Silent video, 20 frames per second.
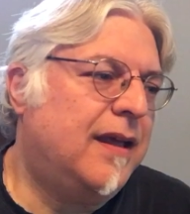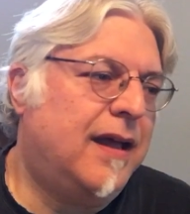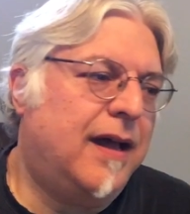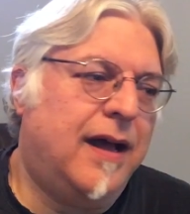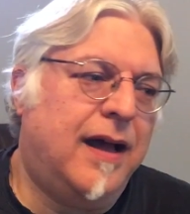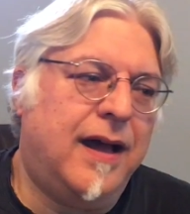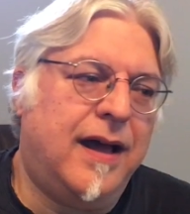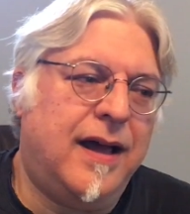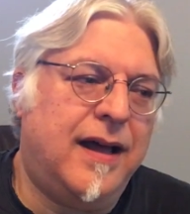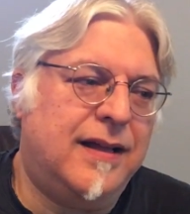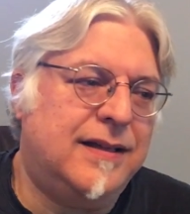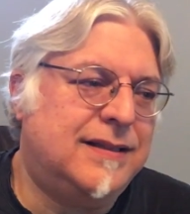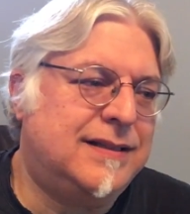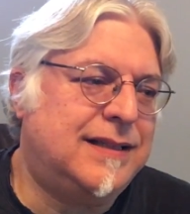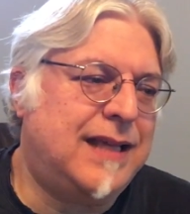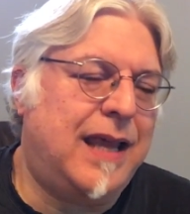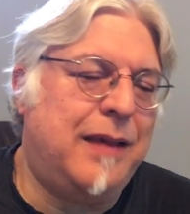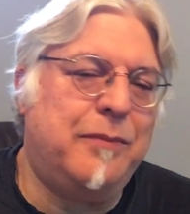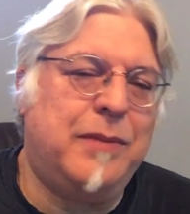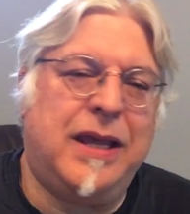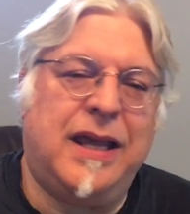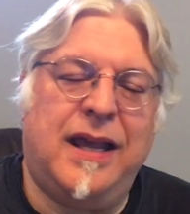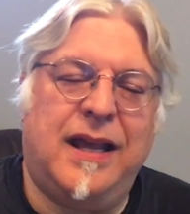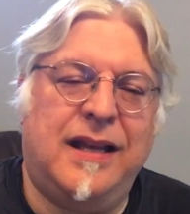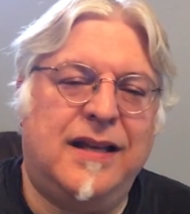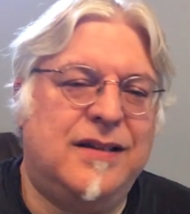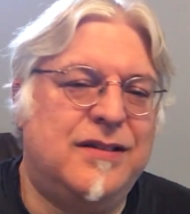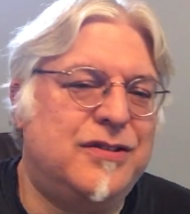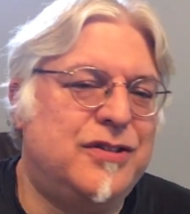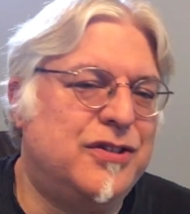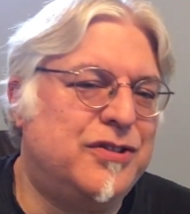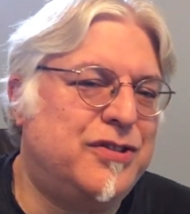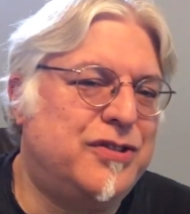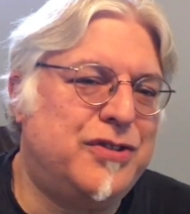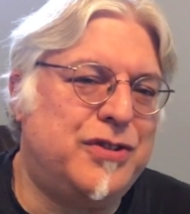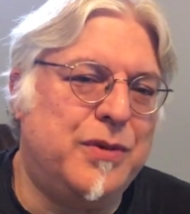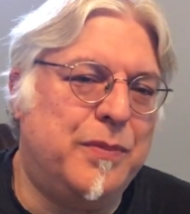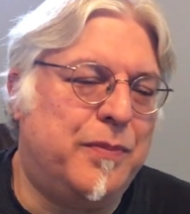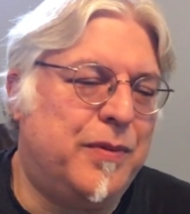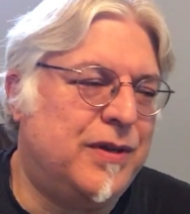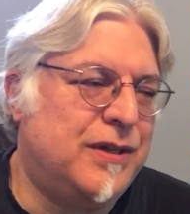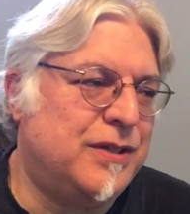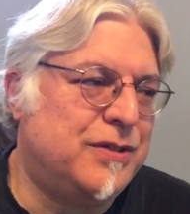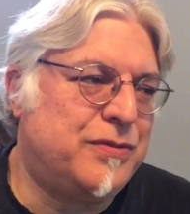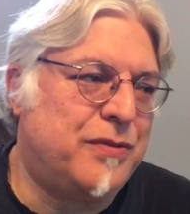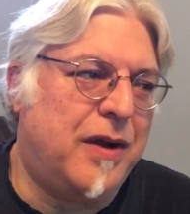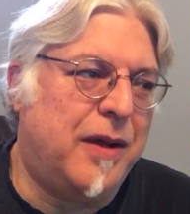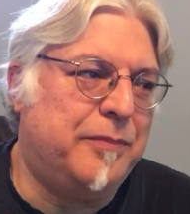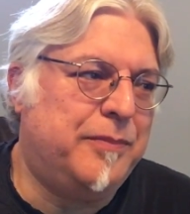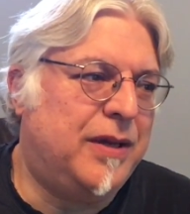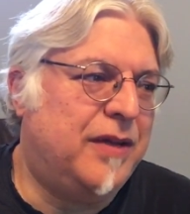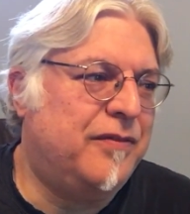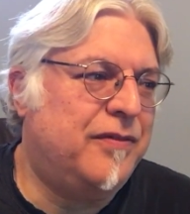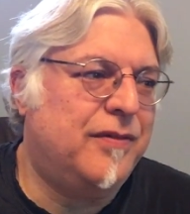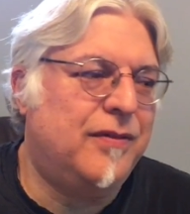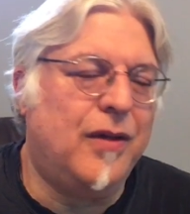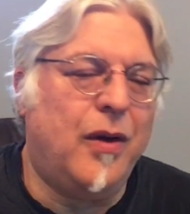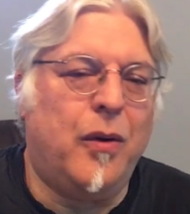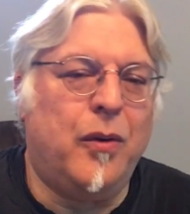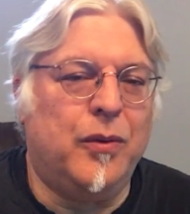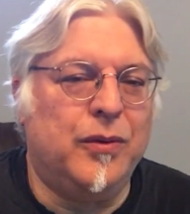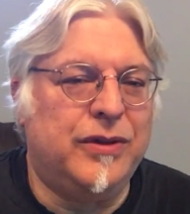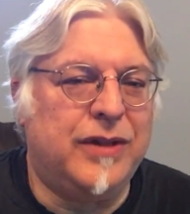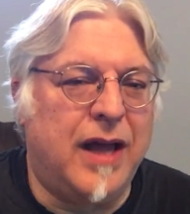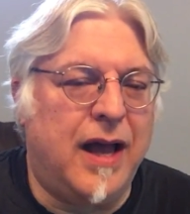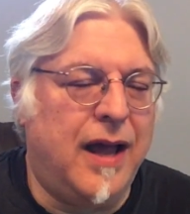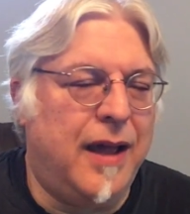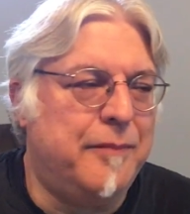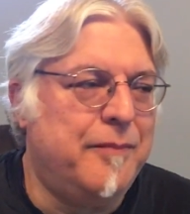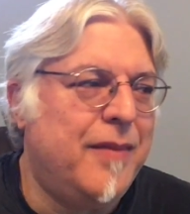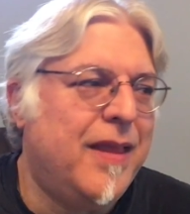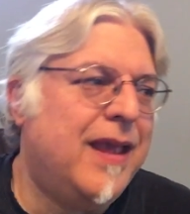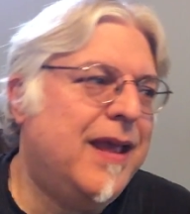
Uh, same kid, just super disruptive the whole time.